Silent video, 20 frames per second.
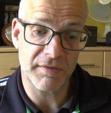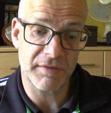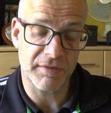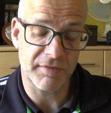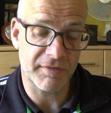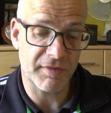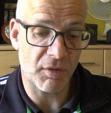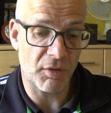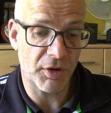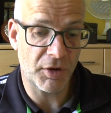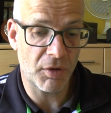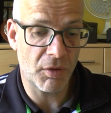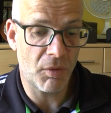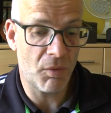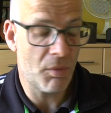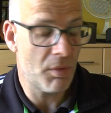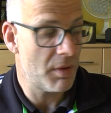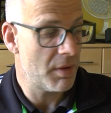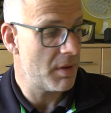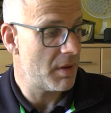
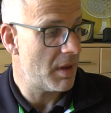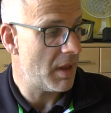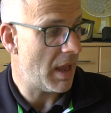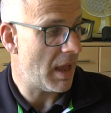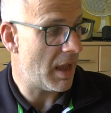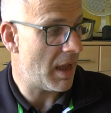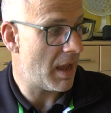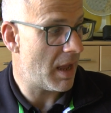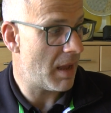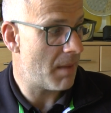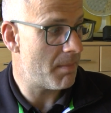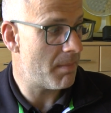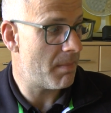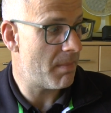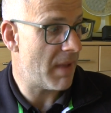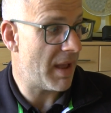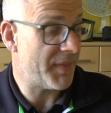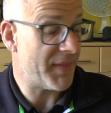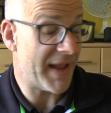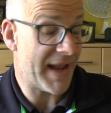cycle.
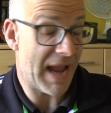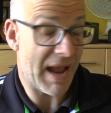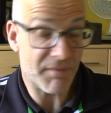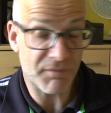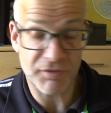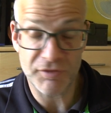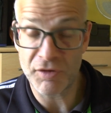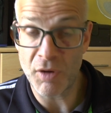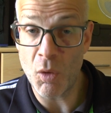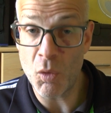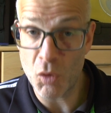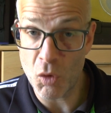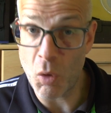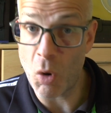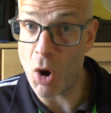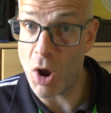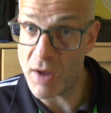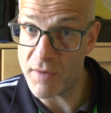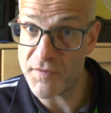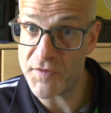And they have sold
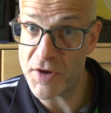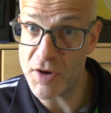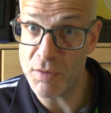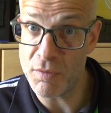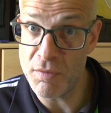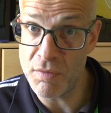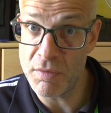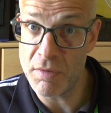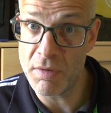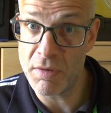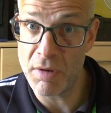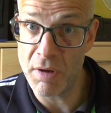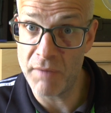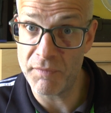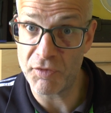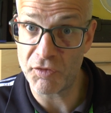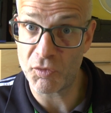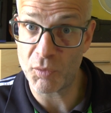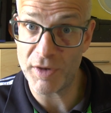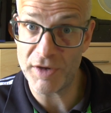quite a few
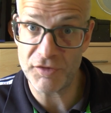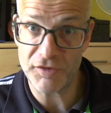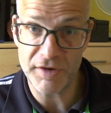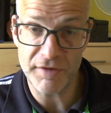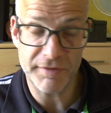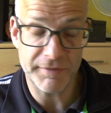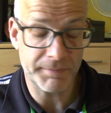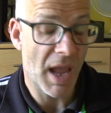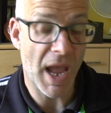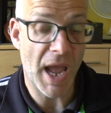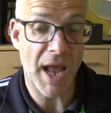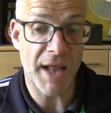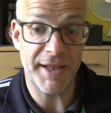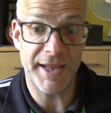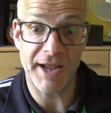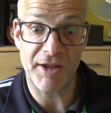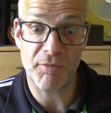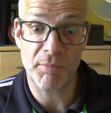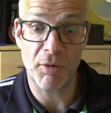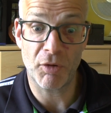of the Switches.
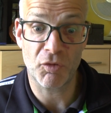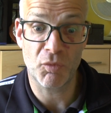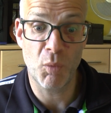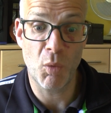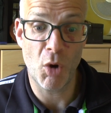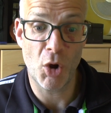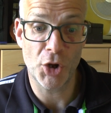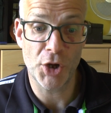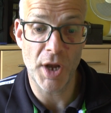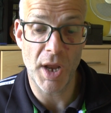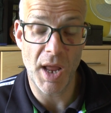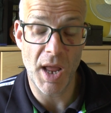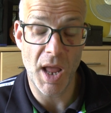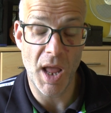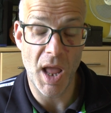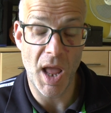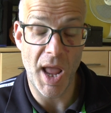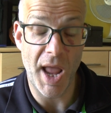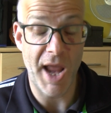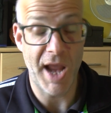The Xbox One
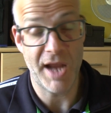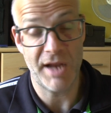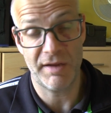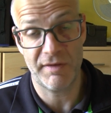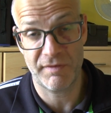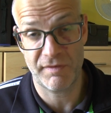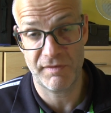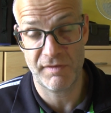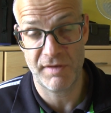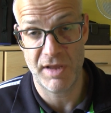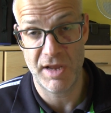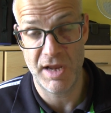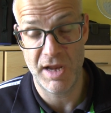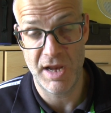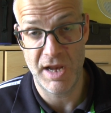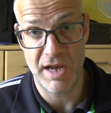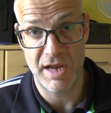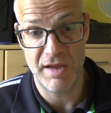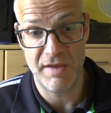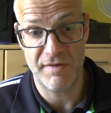X
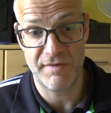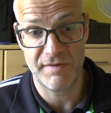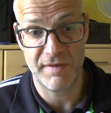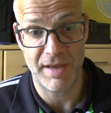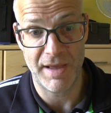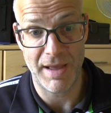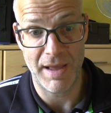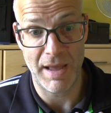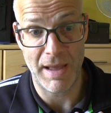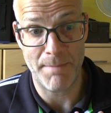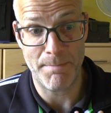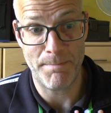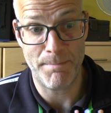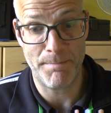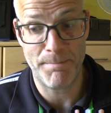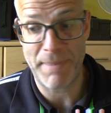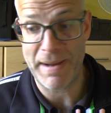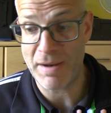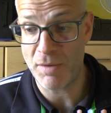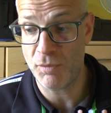is
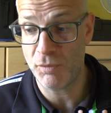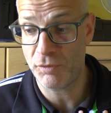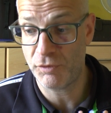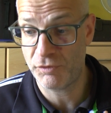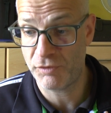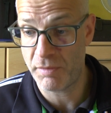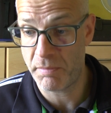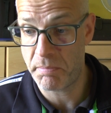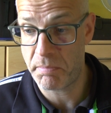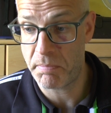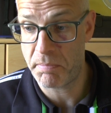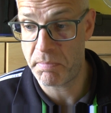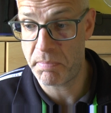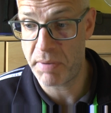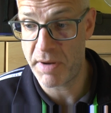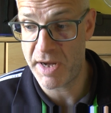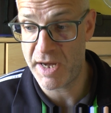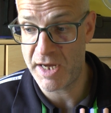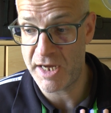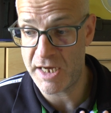about to
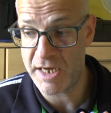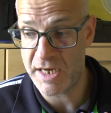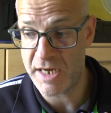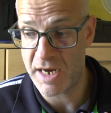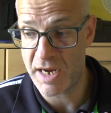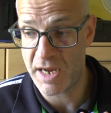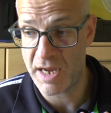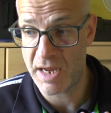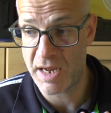be